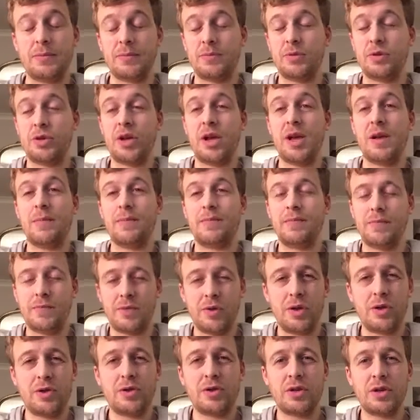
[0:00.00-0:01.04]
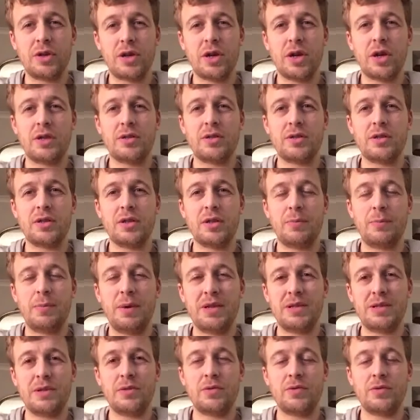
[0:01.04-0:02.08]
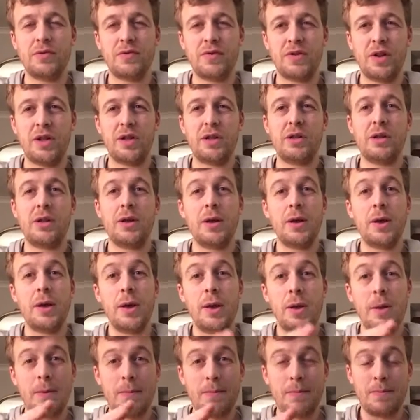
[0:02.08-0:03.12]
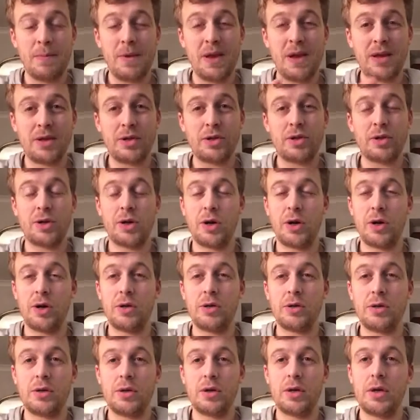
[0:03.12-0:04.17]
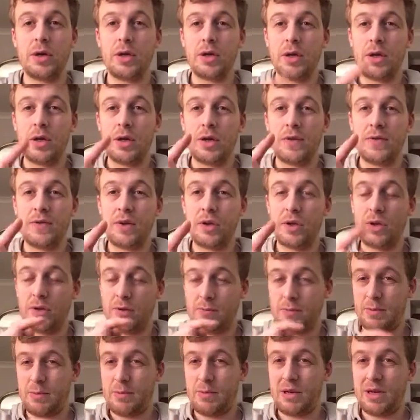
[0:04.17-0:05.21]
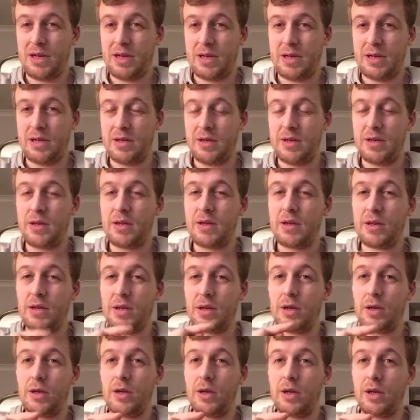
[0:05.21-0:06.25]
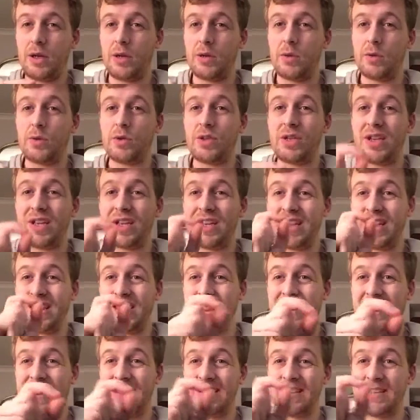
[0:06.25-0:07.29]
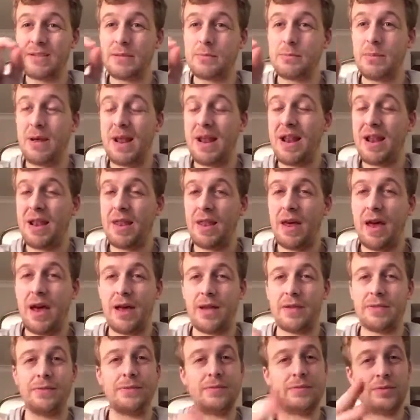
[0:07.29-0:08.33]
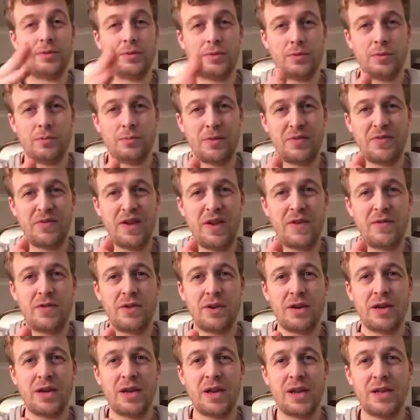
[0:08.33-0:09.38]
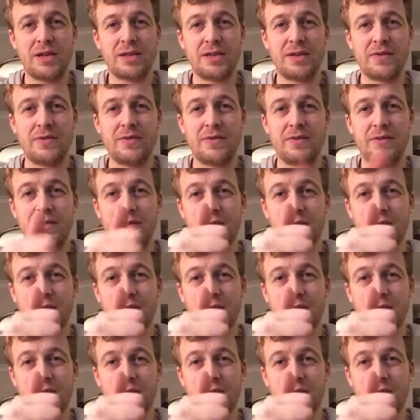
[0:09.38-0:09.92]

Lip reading: So yeah, those are the causes of the Peasant Revolt. Make sure, if you're going to be brilliant, you're going to use this meant that. It's my favourite connective.